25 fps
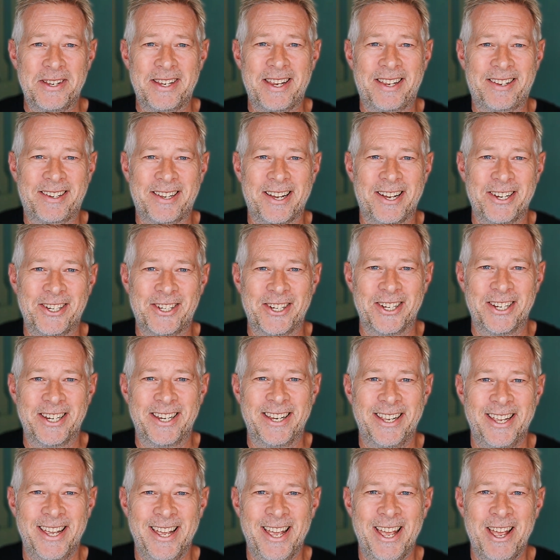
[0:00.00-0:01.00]
discussion.
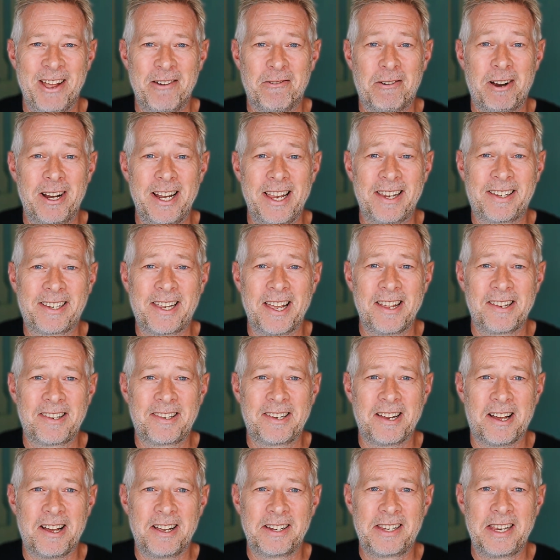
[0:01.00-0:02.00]
Right, let's get
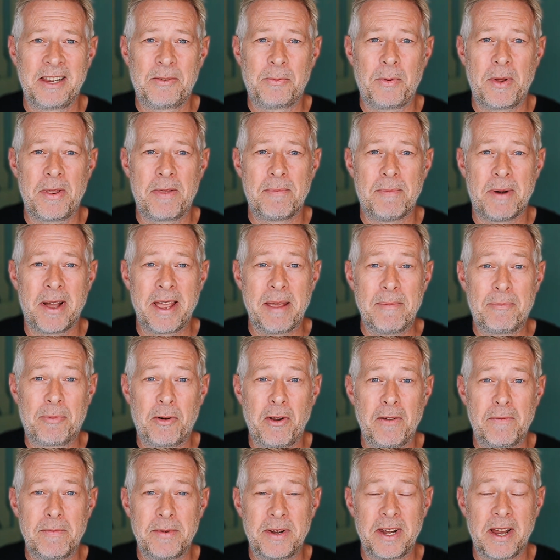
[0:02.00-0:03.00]
started with my
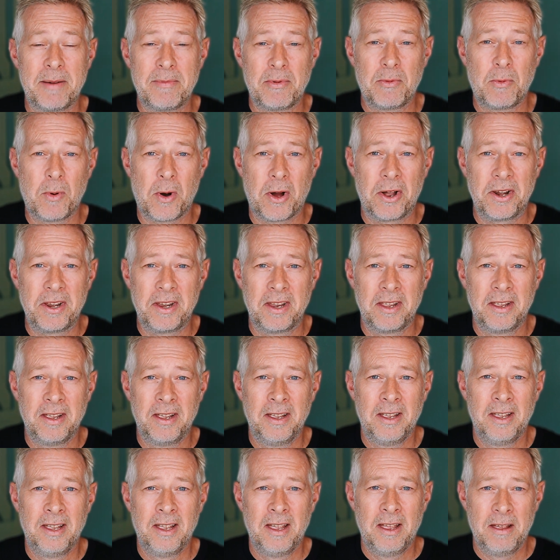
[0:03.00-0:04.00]
improvement number one,
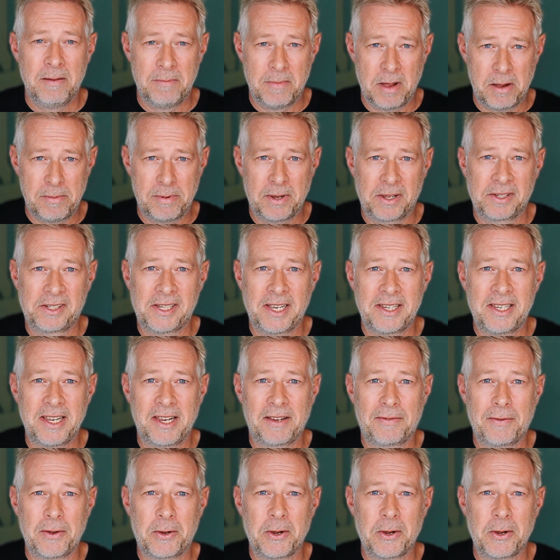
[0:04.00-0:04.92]
mobile settings for